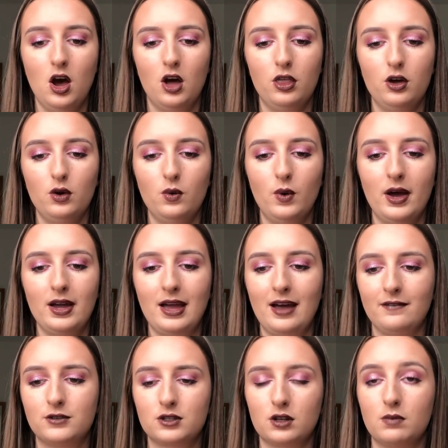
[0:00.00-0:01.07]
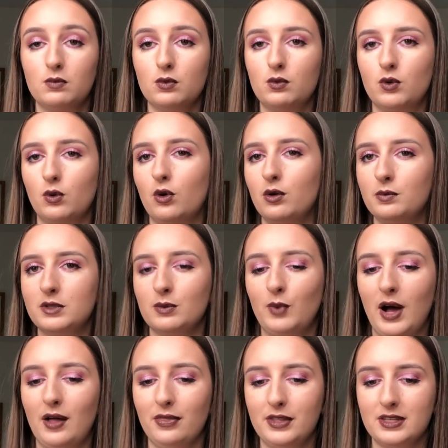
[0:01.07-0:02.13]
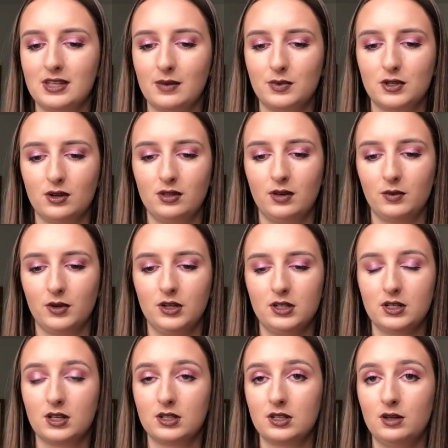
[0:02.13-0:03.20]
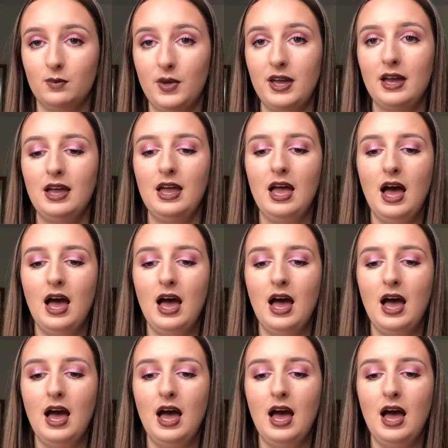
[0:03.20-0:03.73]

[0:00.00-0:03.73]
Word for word: Although I have some qualms about this episode that I'm going to discuss in a bit,